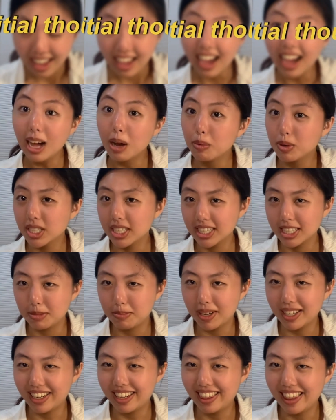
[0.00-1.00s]
I wasn't
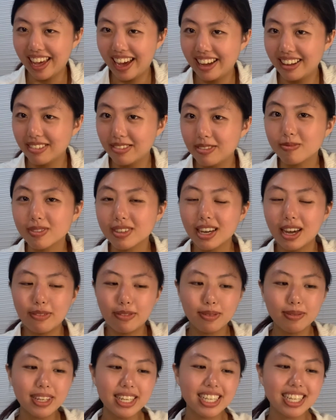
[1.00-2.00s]
expecting that.
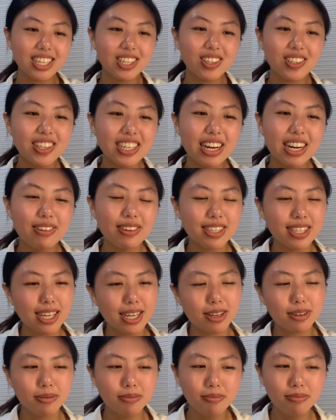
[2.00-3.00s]
from the teaser, I was
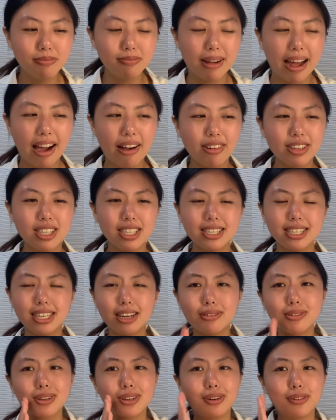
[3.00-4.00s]
like, how is this
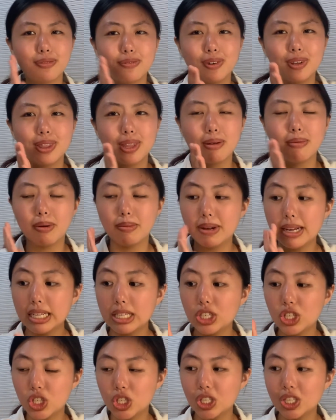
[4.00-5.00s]
song gonna fit them? I'm not
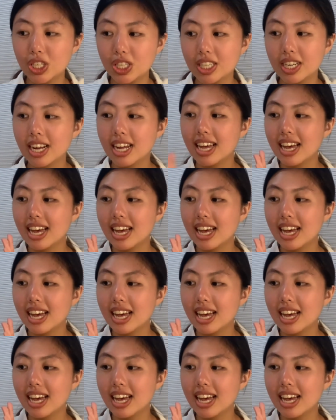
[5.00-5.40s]
sure.